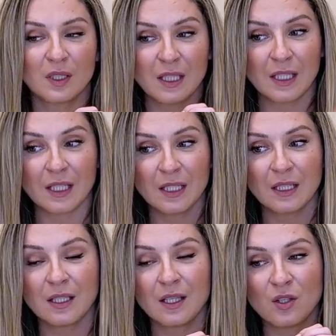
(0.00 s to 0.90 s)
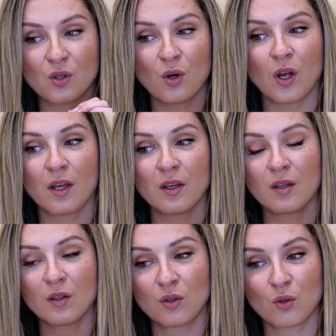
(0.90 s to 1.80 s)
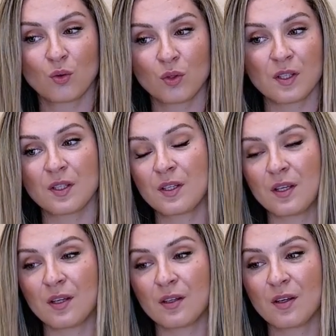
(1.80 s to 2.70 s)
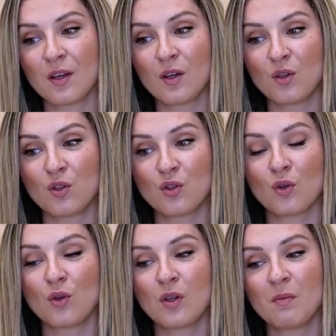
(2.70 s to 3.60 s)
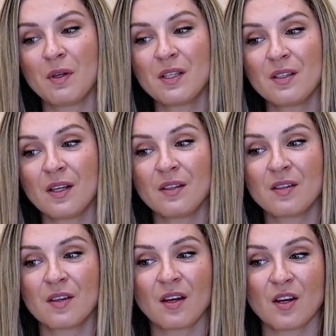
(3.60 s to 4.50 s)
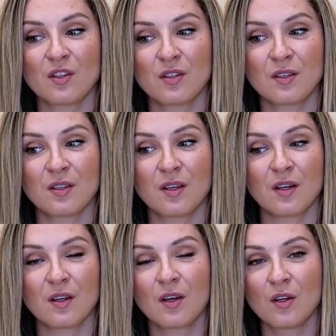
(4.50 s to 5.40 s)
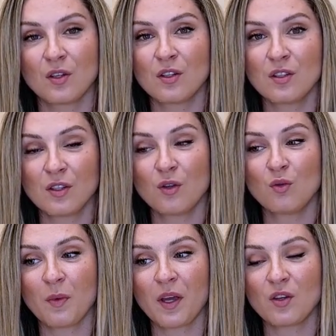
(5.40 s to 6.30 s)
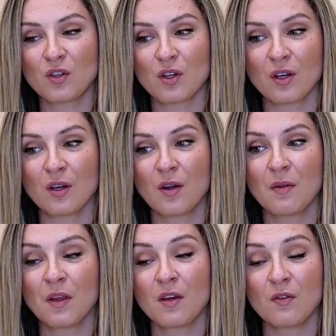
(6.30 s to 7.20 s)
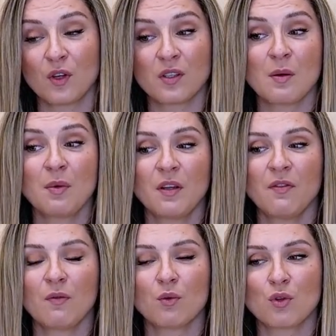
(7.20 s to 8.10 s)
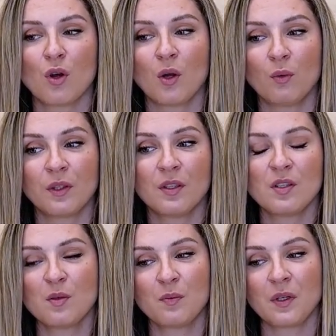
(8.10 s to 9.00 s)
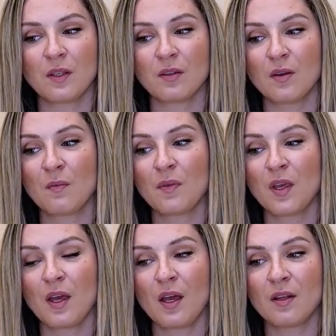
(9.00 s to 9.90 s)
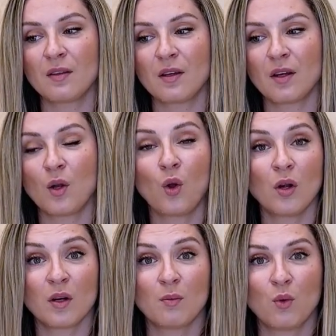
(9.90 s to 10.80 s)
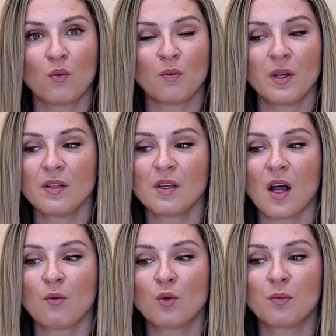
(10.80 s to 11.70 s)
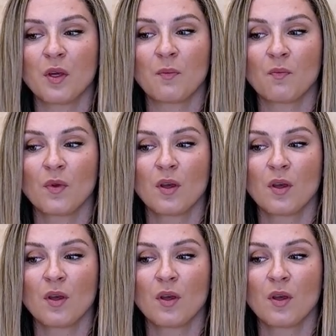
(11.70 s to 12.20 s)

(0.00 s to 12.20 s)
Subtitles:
the needle is going through the skin. So it must not scratch the skin. Just need to make sure. For example, if I was going with this speed and longer movements, I would be